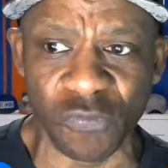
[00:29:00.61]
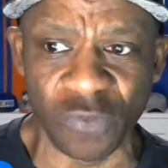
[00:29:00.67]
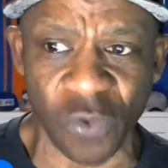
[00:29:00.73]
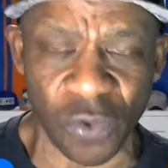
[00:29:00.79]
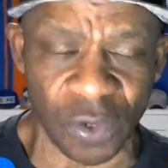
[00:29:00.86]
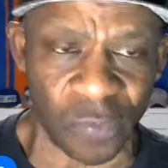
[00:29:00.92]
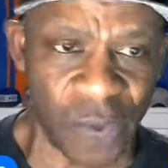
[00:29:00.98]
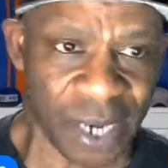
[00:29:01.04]

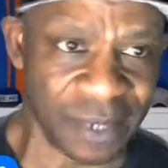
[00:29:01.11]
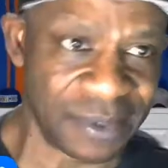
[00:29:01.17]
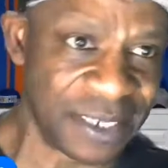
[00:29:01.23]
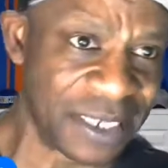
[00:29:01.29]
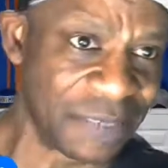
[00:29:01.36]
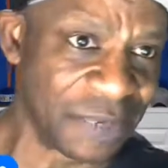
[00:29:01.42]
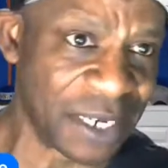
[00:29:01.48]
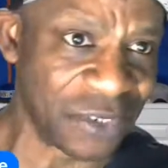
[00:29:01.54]
during the regular
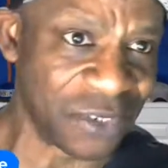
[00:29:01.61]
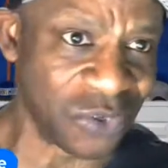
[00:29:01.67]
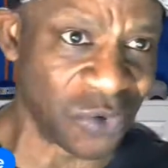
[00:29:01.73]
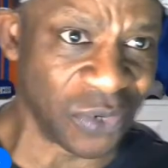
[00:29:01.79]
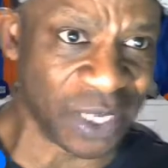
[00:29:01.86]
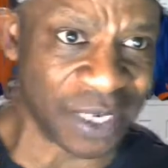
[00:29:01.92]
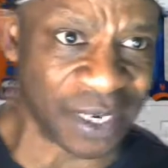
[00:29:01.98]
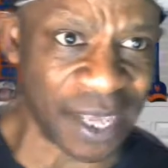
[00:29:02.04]
season because you
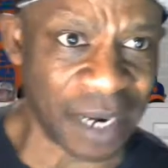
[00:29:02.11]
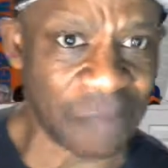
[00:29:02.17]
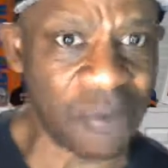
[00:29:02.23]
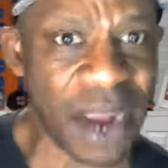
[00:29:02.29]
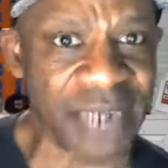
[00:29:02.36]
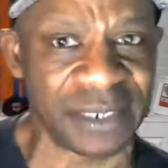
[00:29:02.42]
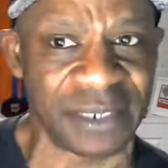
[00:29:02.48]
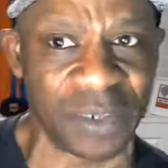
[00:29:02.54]
don't get a lot of
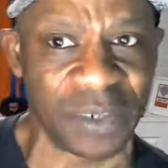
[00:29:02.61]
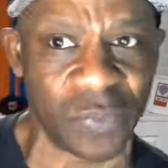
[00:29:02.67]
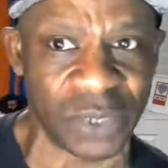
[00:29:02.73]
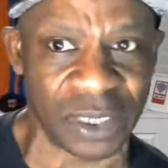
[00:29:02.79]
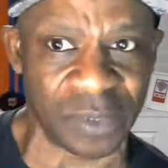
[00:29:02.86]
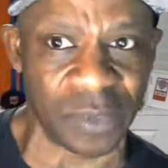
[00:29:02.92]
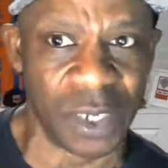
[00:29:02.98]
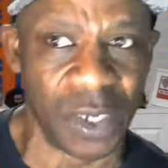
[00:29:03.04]
practice there with
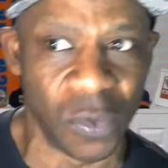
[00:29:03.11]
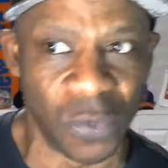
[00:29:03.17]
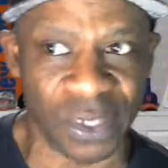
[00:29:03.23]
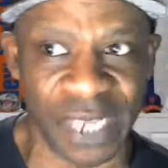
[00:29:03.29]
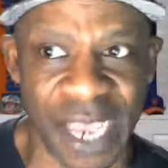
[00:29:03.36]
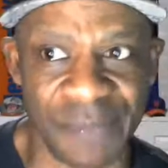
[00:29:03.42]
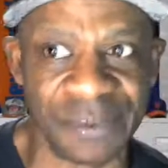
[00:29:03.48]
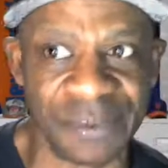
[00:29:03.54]

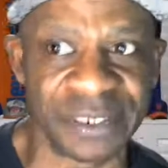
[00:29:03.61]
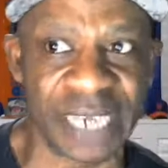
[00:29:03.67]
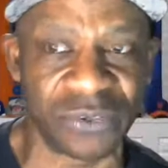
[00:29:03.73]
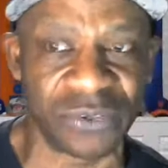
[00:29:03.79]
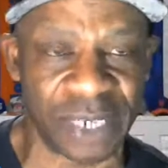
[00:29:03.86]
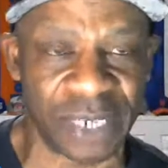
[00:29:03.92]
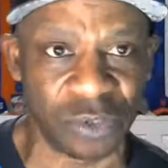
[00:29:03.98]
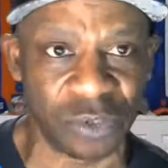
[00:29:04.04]
the heavy
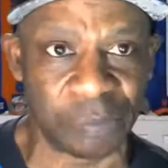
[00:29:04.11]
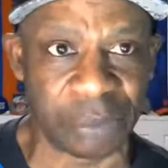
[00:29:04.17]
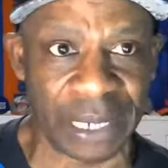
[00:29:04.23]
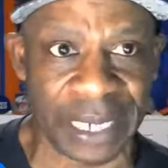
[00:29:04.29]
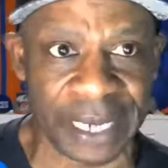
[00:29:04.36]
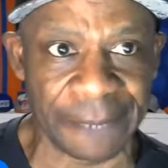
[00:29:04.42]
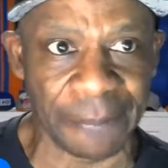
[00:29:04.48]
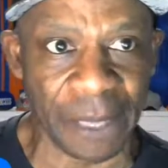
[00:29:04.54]
schedule that you're
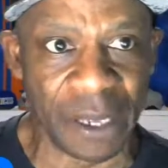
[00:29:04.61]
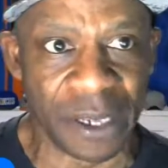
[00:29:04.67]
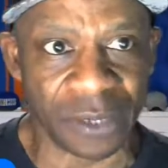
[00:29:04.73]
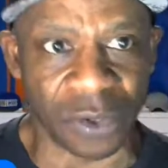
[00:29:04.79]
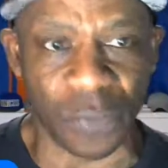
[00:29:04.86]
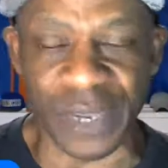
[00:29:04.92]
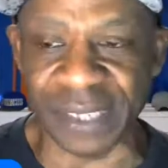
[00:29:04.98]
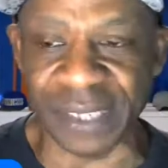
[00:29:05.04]
playing.
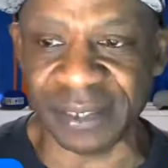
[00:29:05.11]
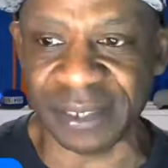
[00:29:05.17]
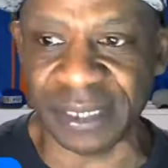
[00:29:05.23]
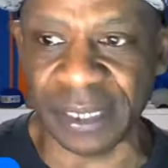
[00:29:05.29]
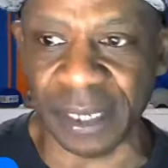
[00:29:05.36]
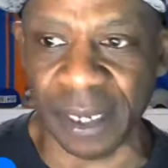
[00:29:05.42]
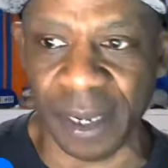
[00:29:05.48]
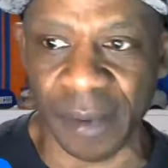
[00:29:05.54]
So we'll
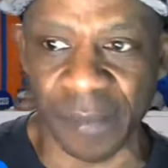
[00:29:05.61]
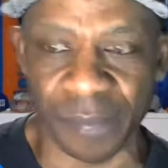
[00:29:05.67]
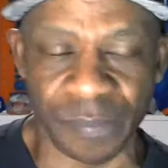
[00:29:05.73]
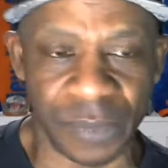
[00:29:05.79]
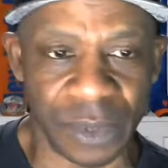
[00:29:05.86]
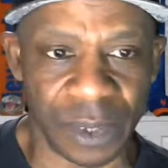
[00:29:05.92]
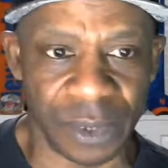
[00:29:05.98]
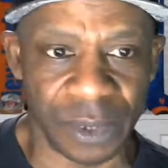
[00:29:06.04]
see.
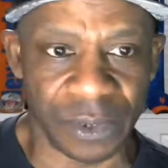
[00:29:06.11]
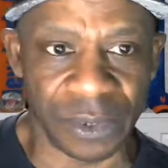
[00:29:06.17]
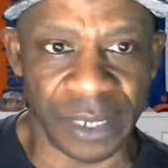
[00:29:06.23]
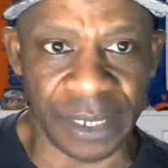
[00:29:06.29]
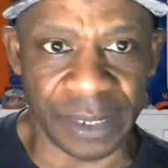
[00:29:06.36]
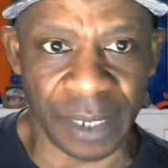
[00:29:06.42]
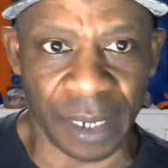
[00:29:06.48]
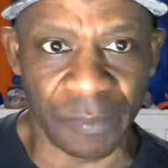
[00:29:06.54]

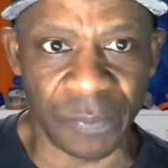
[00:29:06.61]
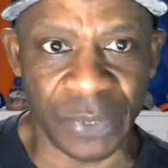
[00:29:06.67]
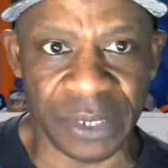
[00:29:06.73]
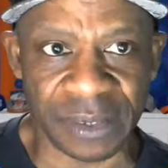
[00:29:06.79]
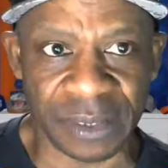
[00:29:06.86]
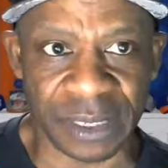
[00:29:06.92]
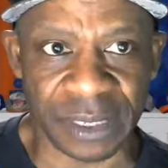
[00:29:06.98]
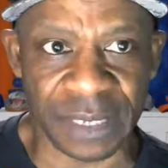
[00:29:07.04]
Unique.
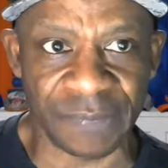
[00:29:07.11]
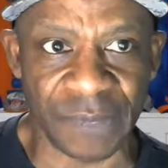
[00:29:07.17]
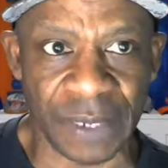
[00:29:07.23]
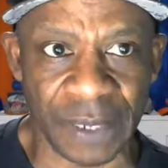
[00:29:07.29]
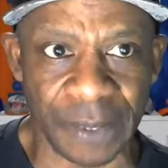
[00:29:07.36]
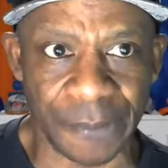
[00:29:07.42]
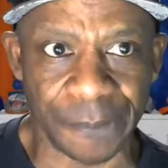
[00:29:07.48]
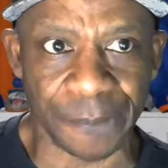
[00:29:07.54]
We'll see if
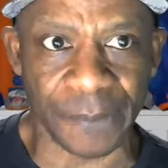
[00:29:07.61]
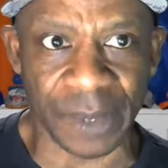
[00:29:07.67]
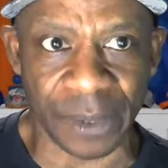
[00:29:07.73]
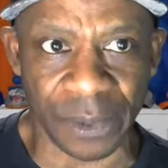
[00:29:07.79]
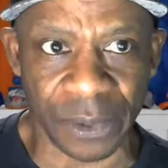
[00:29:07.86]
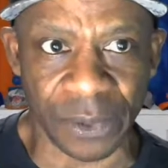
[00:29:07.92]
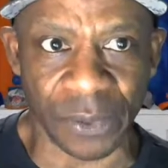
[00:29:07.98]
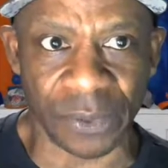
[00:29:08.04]

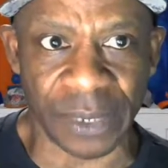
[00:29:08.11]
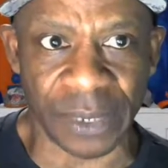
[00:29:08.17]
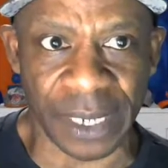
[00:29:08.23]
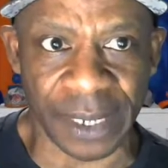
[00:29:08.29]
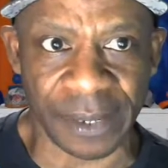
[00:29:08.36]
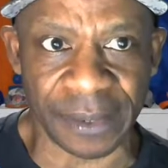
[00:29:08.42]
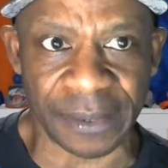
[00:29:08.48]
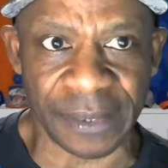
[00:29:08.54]

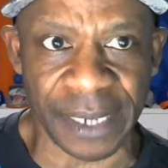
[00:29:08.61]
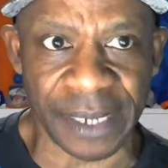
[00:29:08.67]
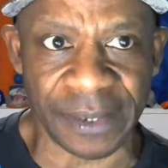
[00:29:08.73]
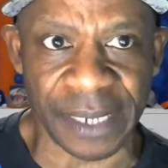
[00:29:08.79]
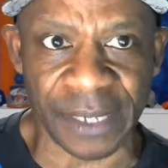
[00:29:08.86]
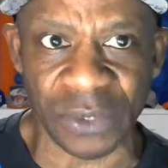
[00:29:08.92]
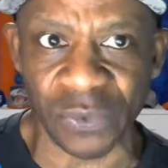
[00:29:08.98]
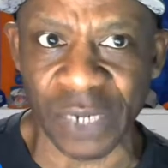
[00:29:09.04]

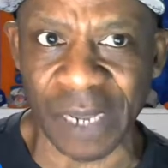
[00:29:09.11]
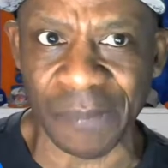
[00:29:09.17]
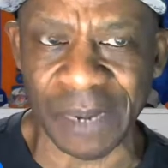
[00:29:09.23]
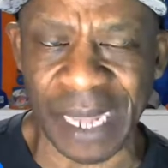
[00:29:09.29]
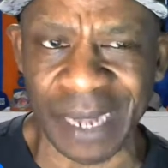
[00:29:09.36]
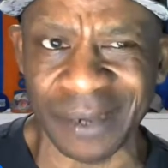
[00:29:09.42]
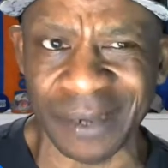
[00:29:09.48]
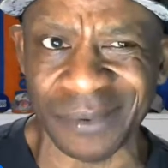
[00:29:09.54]
they do that.
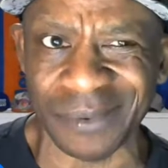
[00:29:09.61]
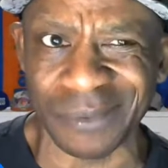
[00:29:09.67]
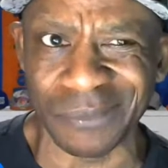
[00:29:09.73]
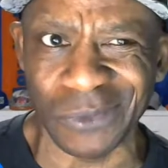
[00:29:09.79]
But